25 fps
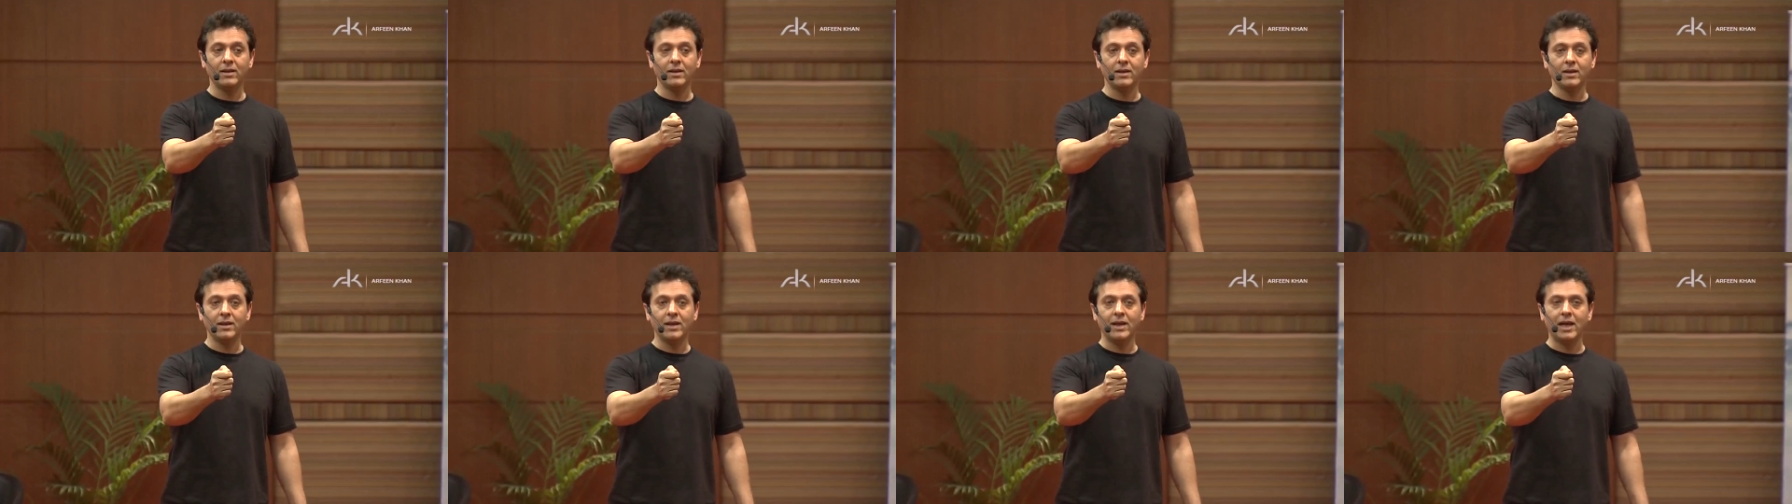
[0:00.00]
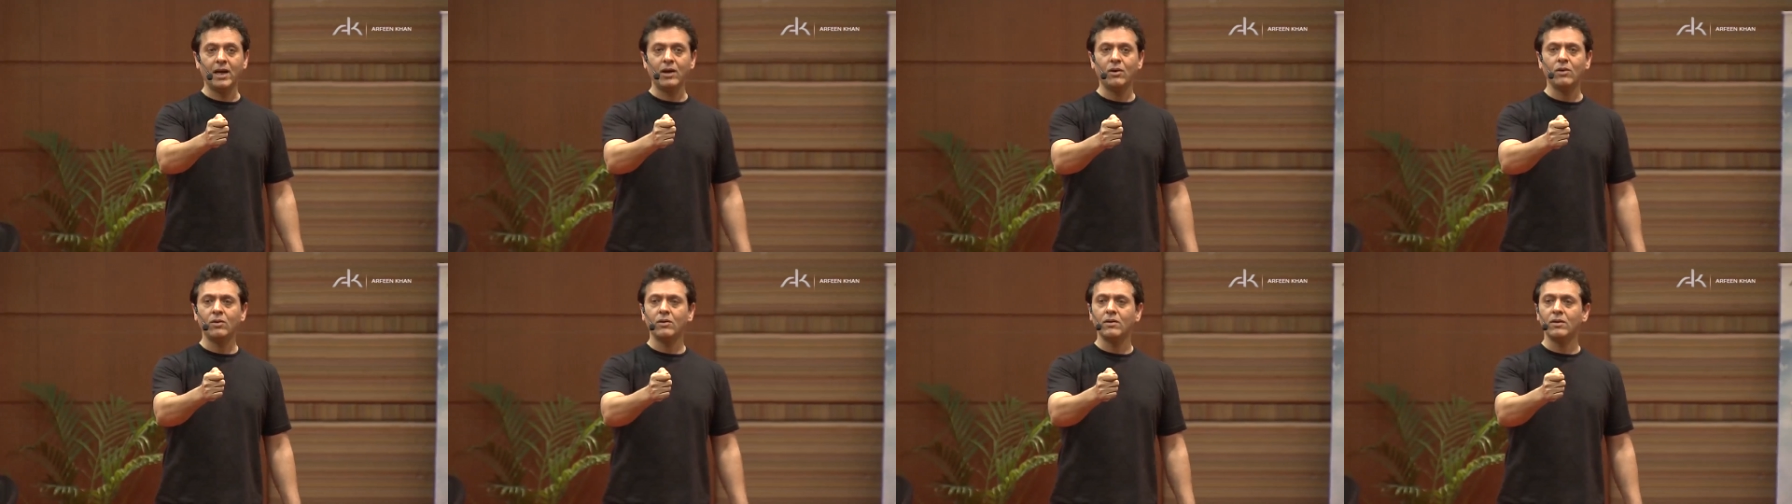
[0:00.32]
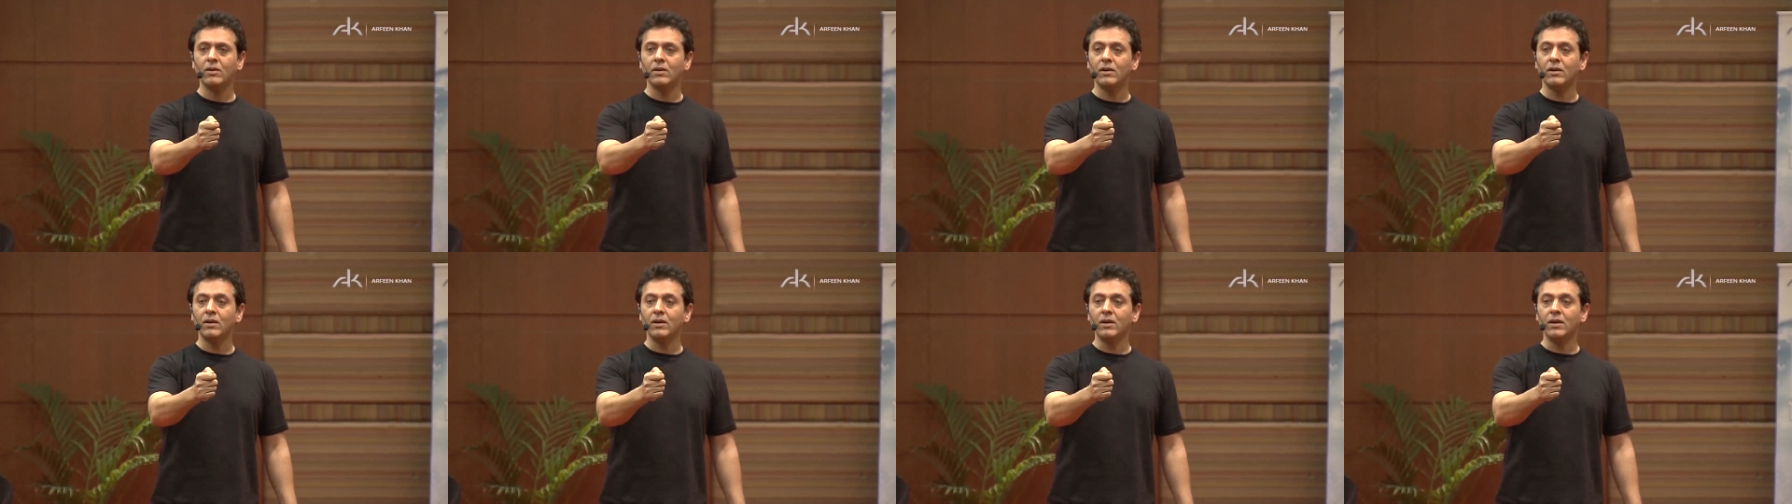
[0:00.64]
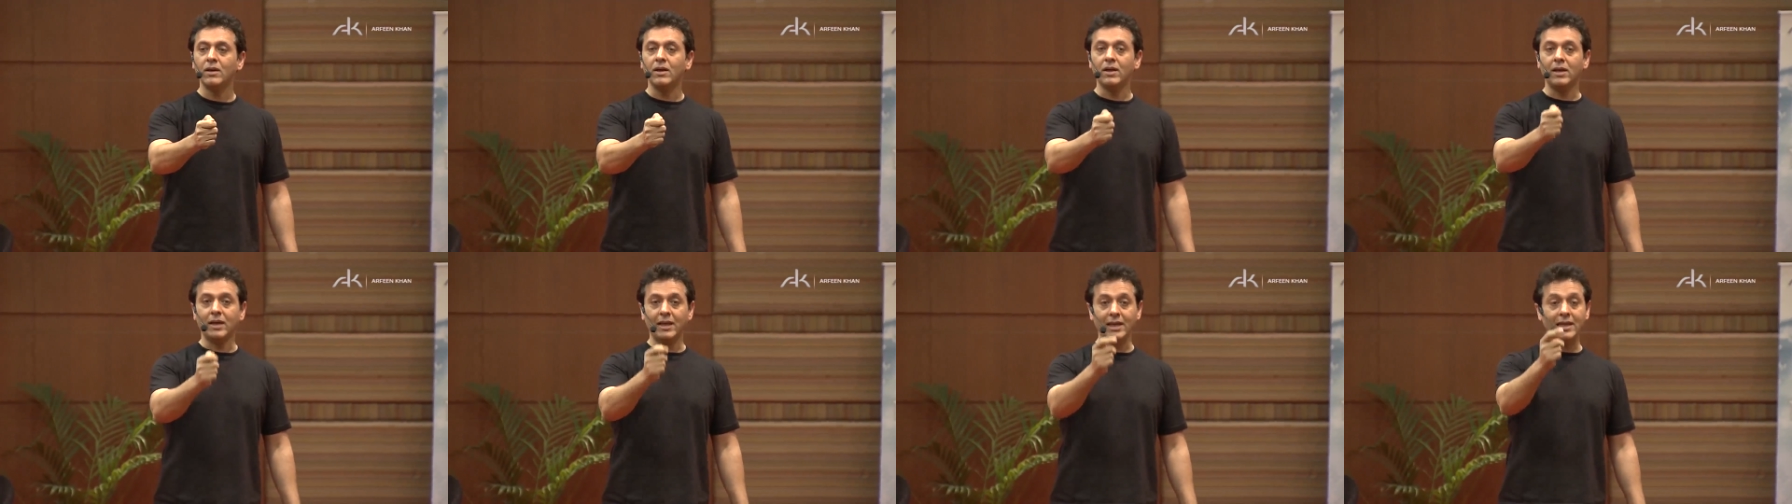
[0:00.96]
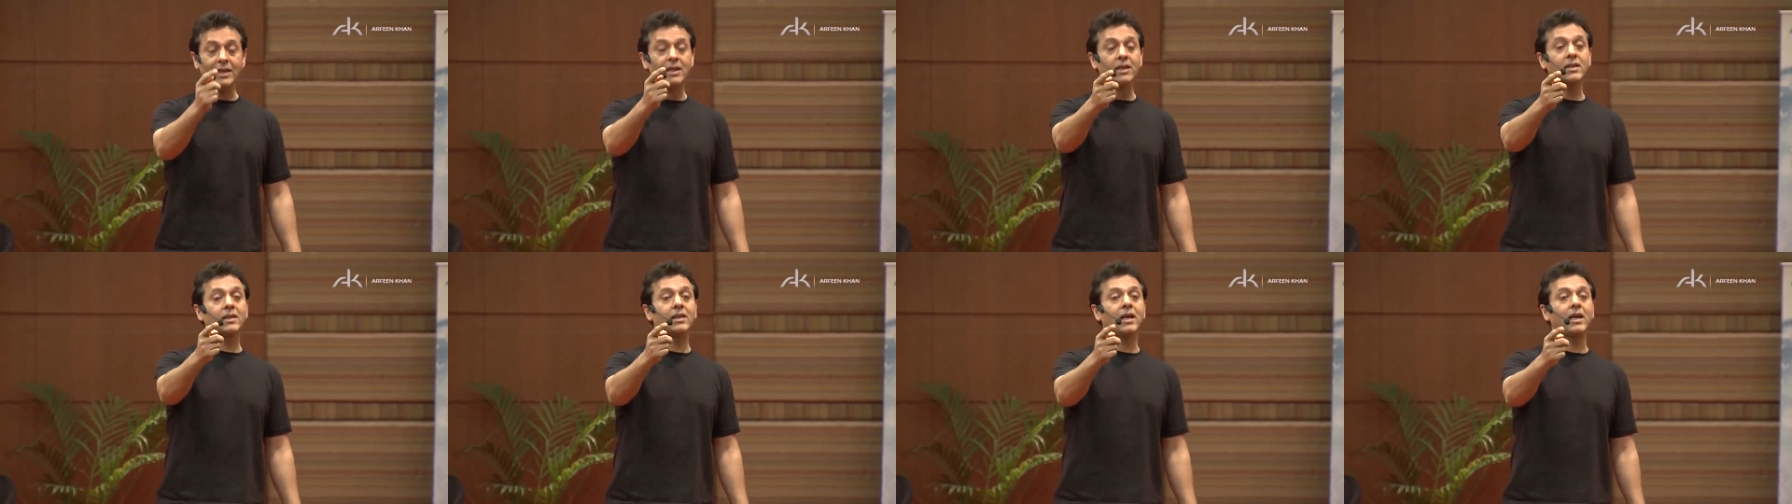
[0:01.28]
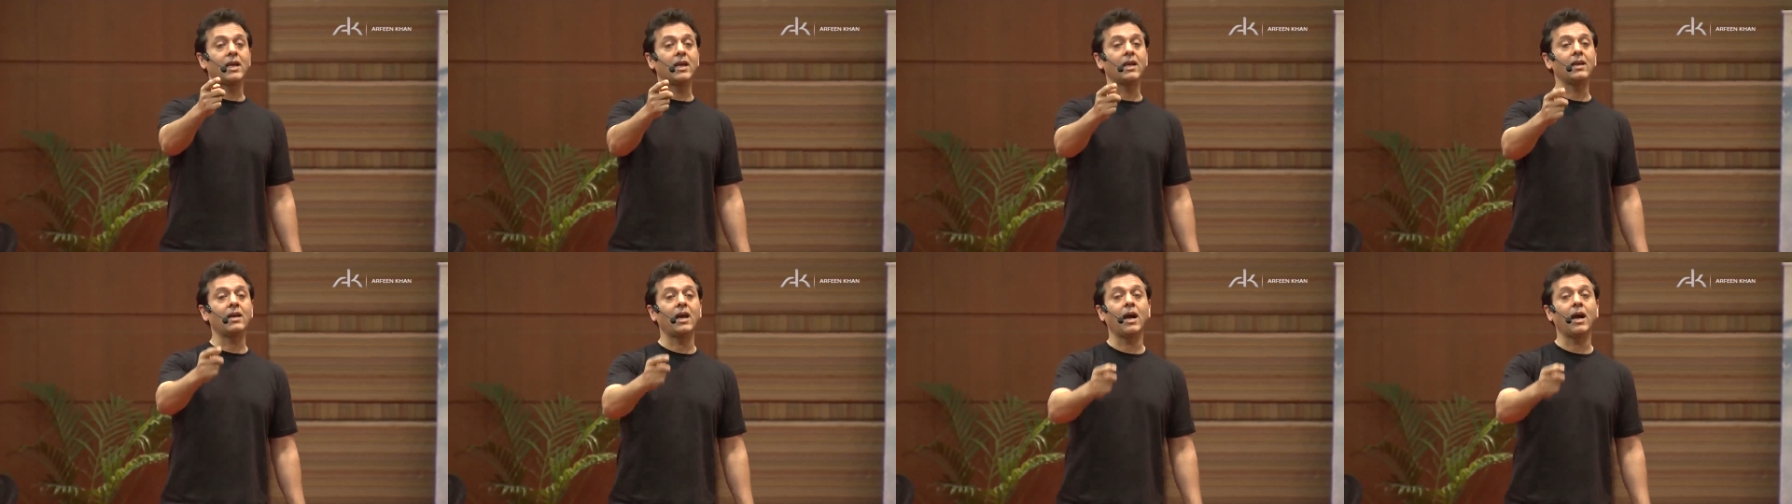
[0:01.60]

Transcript: Now, he's saying,